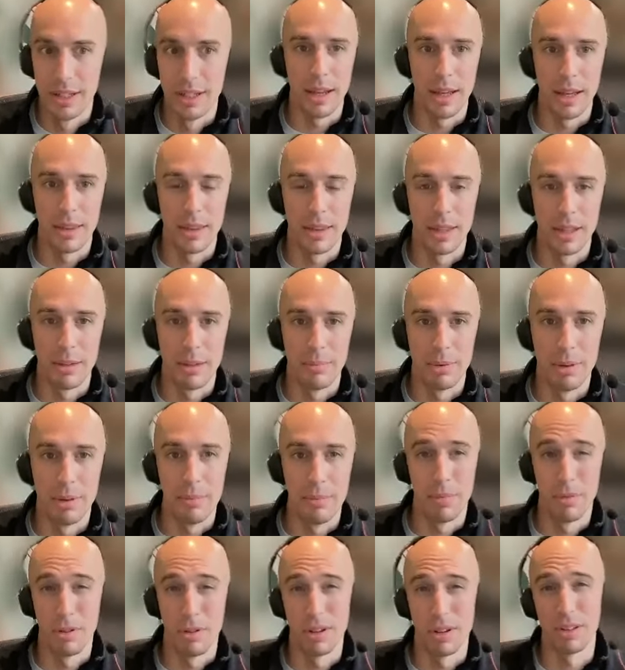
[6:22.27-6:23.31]
I think if
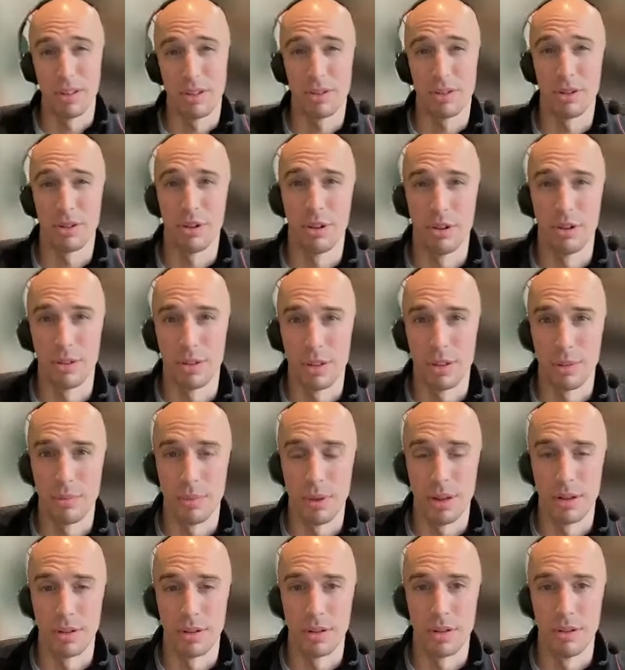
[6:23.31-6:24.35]
people are concerned
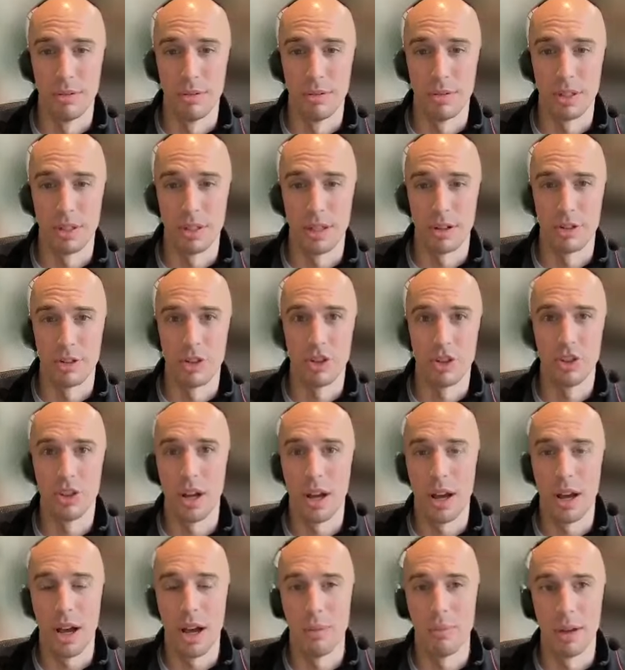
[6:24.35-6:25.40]
about losing their
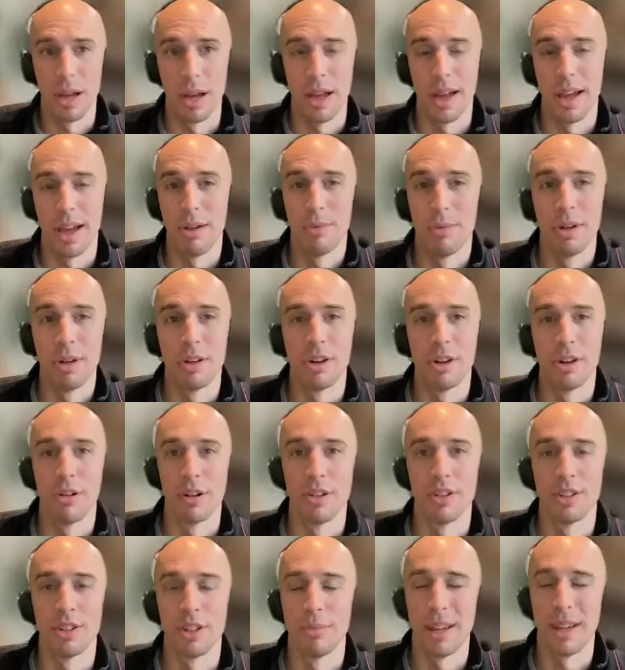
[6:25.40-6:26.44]
job, I would
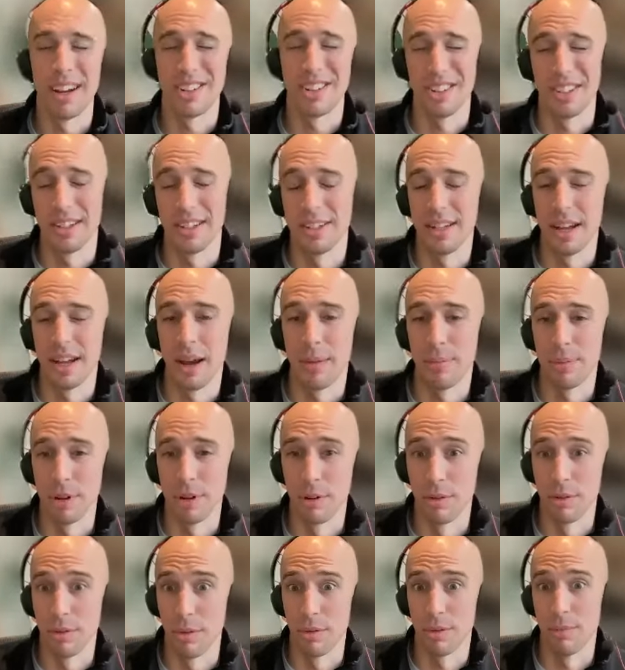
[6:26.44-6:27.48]
encourage them to actually adopt a
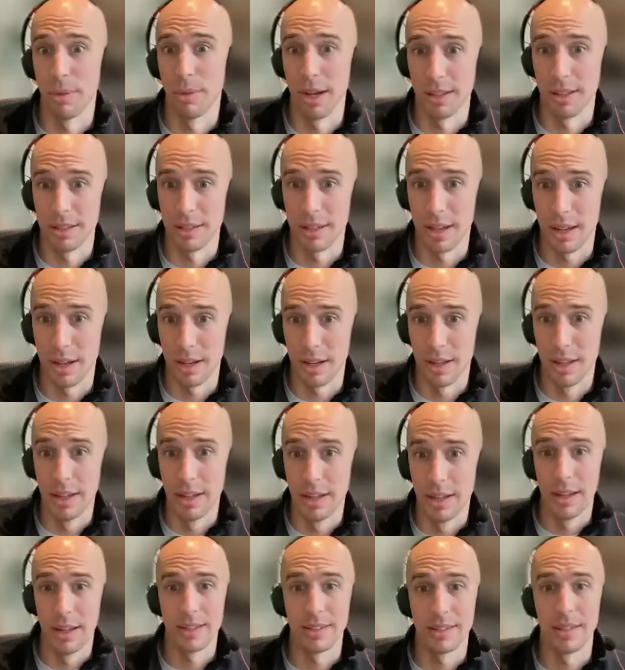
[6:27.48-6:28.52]
growth mindset
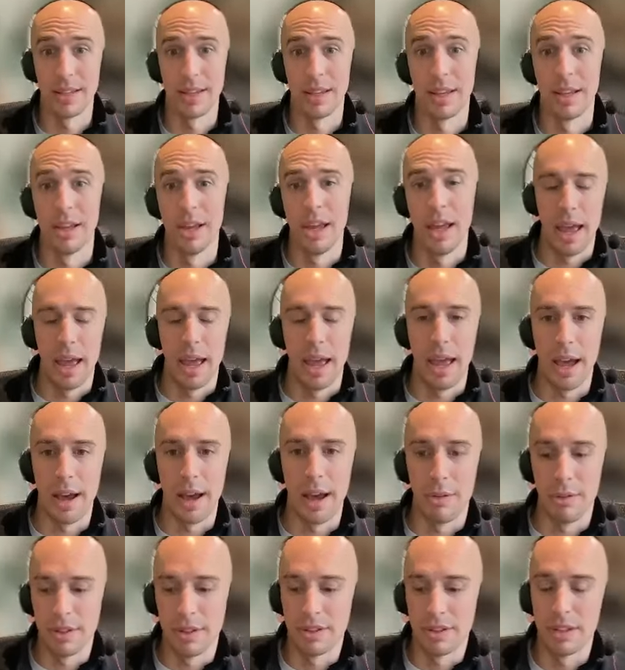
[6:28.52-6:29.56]
and say,
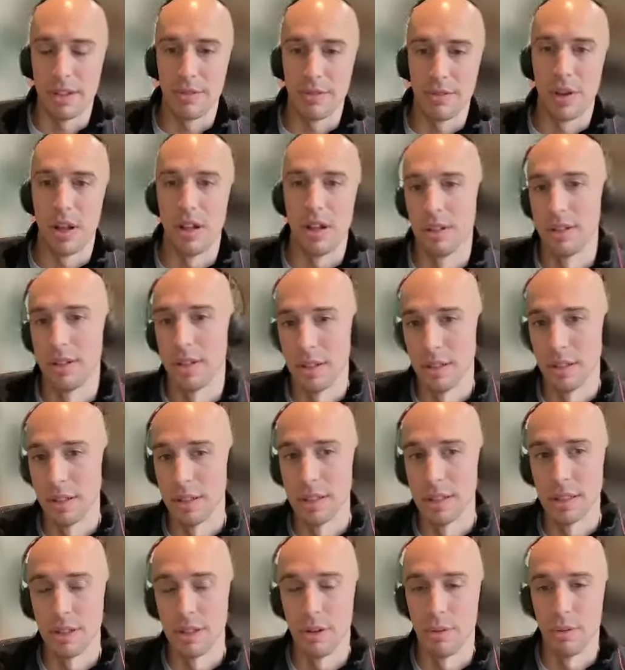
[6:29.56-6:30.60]
how is this
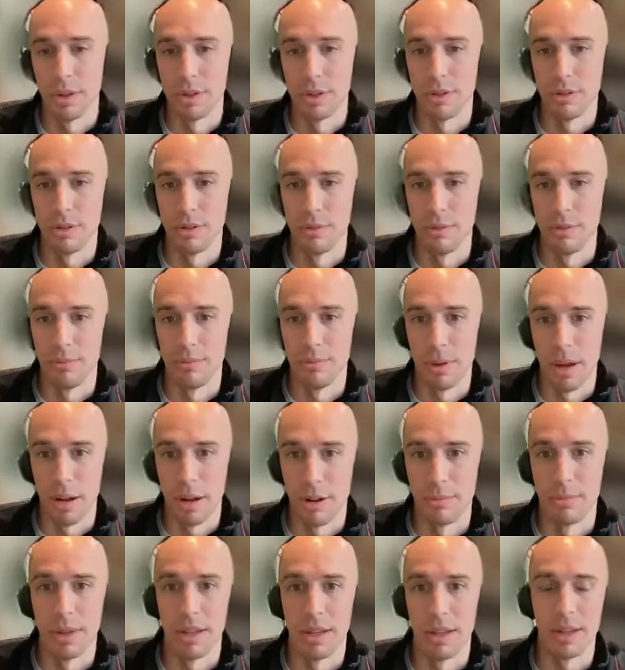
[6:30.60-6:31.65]
volatility going to
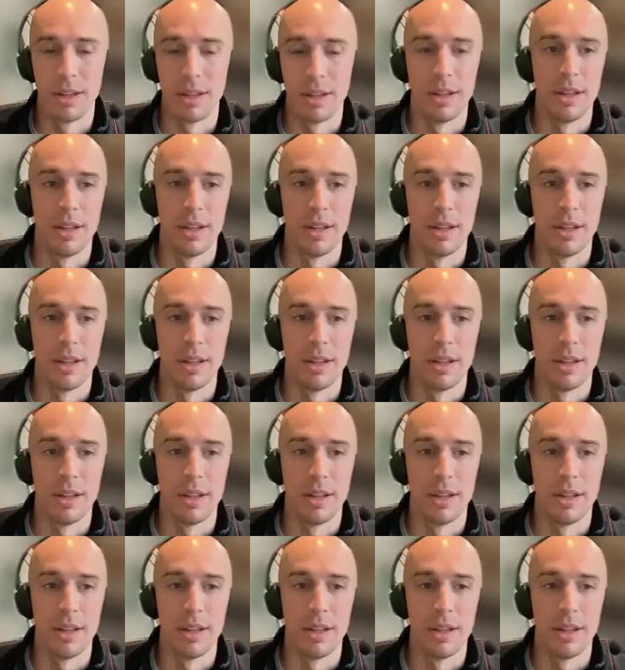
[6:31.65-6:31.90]
better me?